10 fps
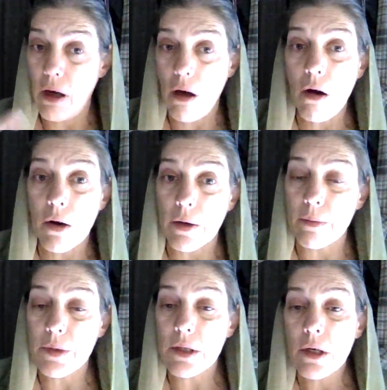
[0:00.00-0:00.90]

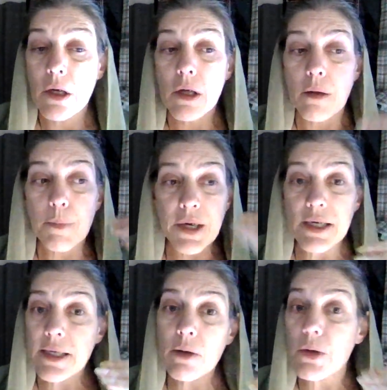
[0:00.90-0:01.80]
harmed, because
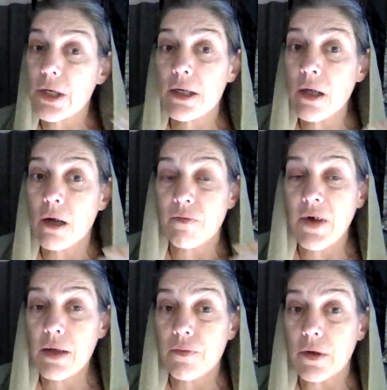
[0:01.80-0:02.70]
they were still
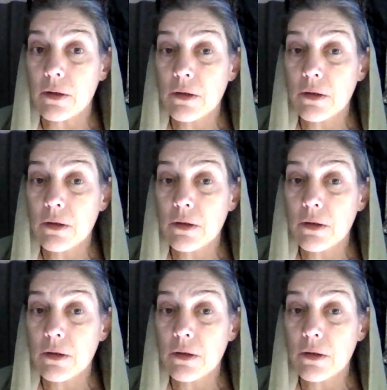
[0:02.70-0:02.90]
unfaithful.